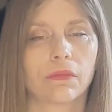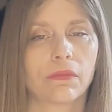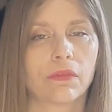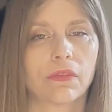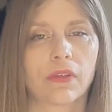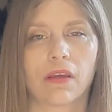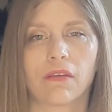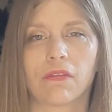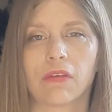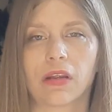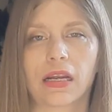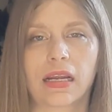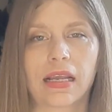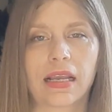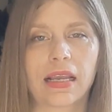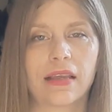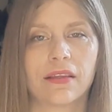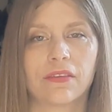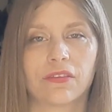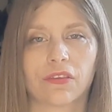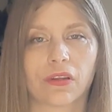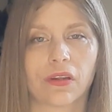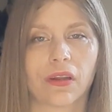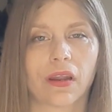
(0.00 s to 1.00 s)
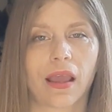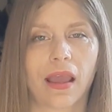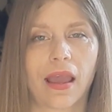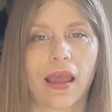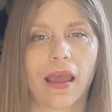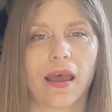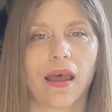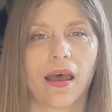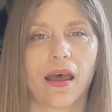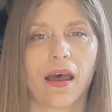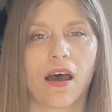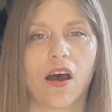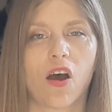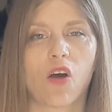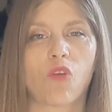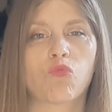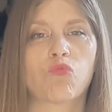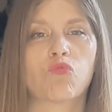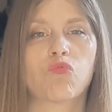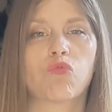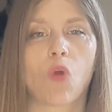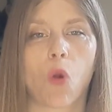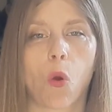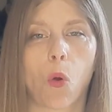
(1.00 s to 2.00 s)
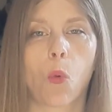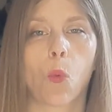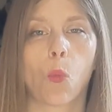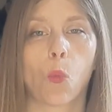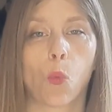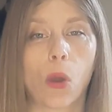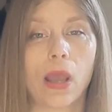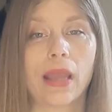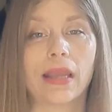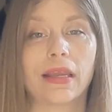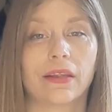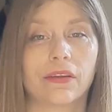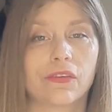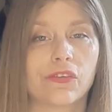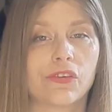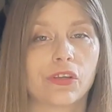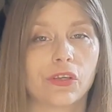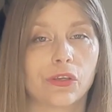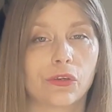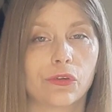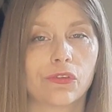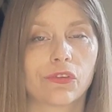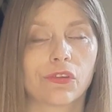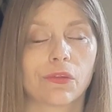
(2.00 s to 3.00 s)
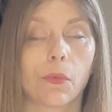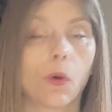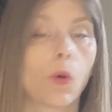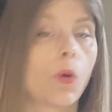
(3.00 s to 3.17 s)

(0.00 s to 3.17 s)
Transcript: there really isn't a wrong way to use them,